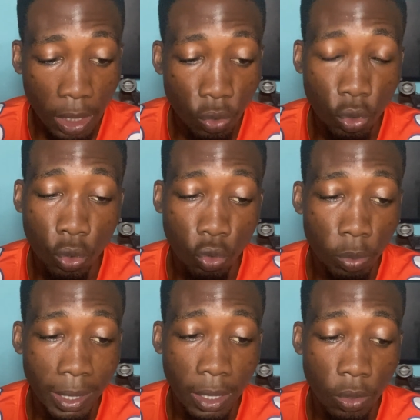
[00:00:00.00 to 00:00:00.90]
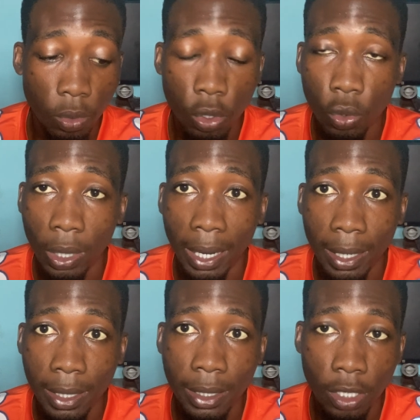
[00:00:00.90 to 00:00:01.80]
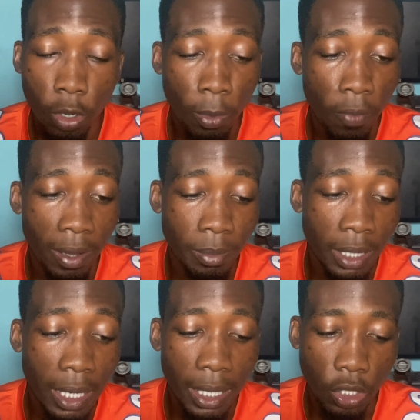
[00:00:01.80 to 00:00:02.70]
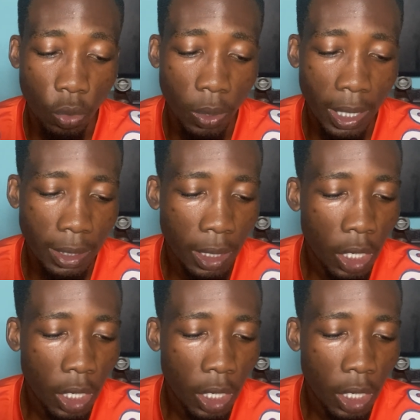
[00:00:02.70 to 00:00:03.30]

to use to calculate the number of hamster that you will get.